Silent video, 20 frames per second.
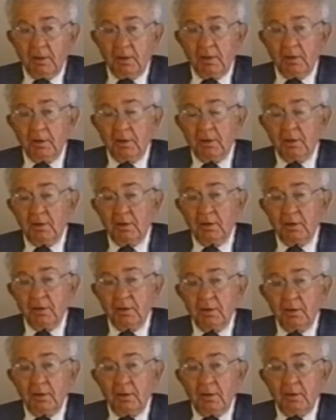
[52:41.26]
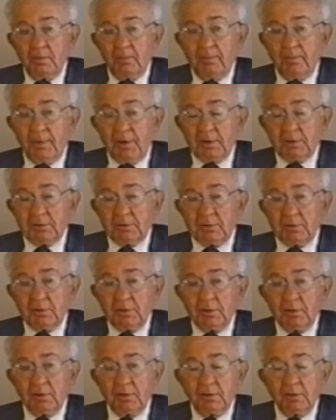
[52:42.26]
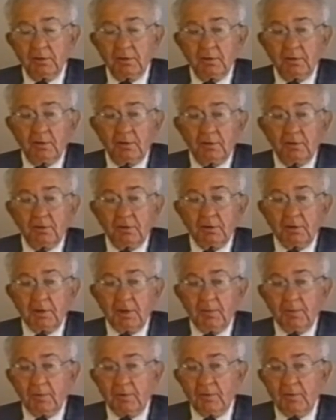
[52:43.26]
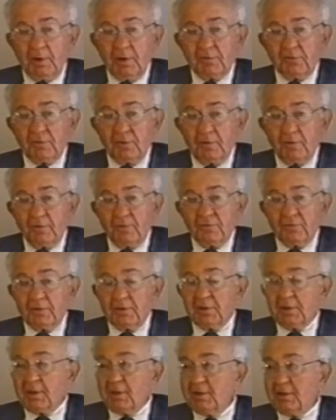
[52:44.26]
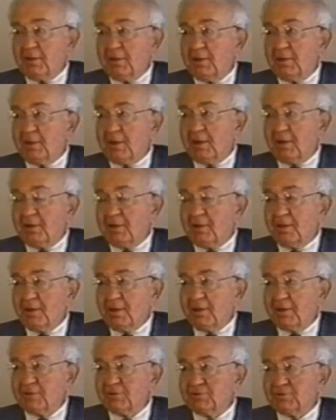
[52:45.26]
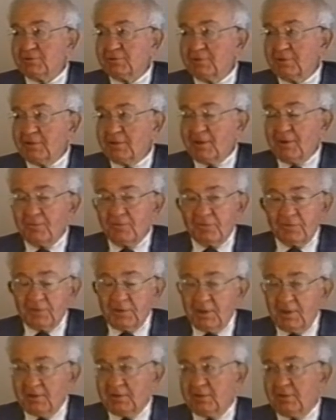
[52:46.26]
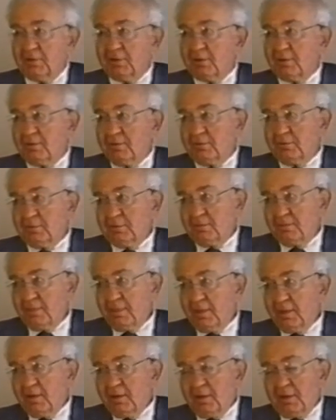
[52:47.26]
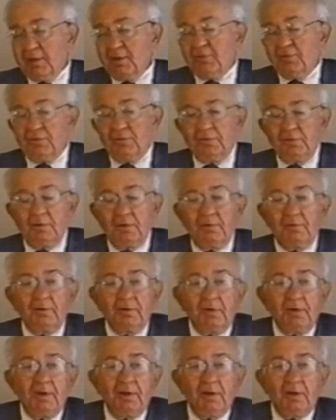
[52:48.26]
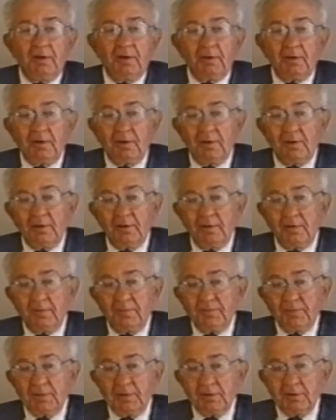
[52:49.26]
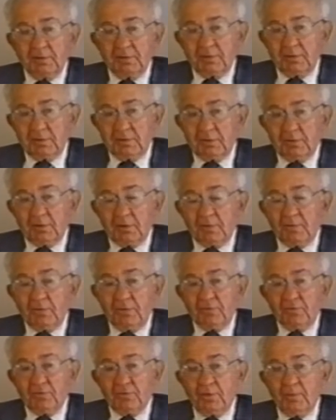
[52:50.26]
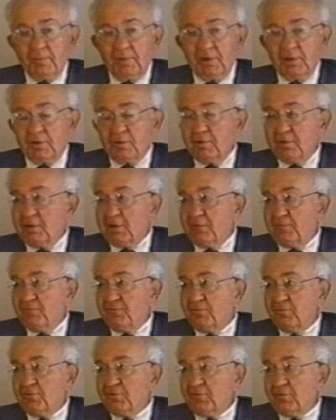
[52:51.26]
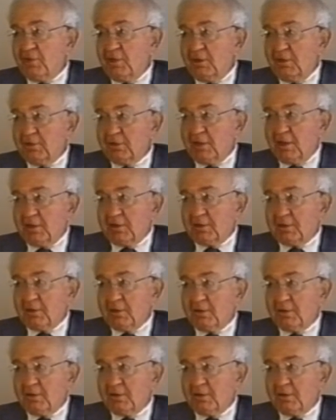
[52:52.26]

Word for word: uh, but uh, the Democrats lost the 1980 election and that was the end of the code, as you know. Uh, of course, nobody could have foreseen that